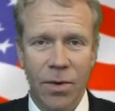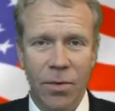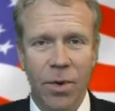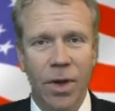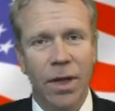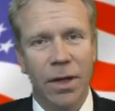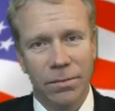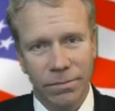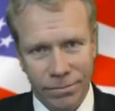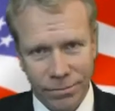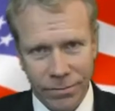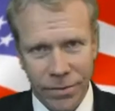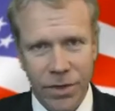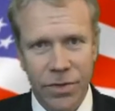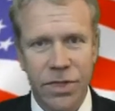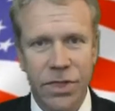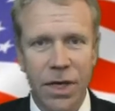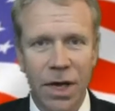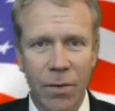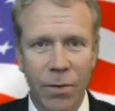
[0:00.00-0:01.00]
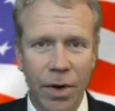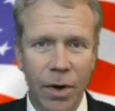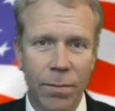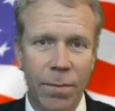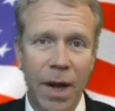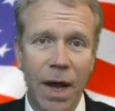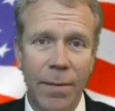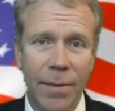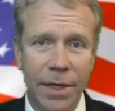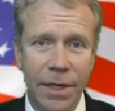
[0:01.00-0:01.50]
Well, you saw what
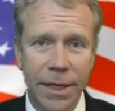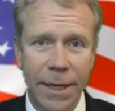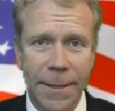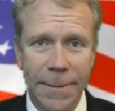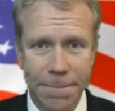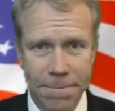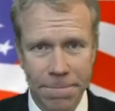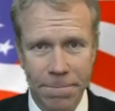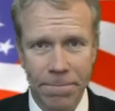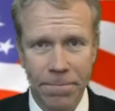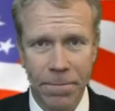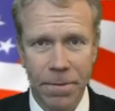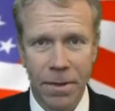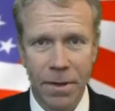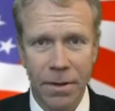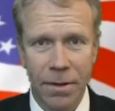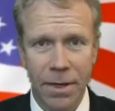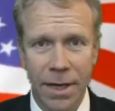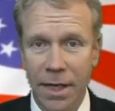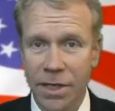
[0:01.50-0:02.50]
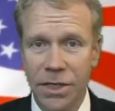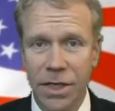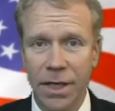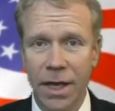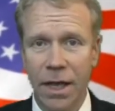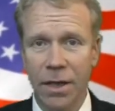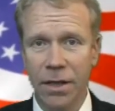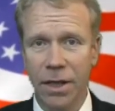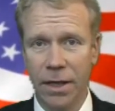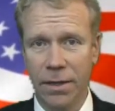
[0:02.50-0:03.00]
Obama did, next to
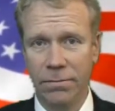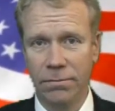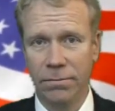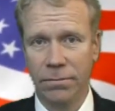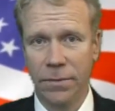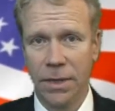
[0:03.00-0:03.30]
nothing.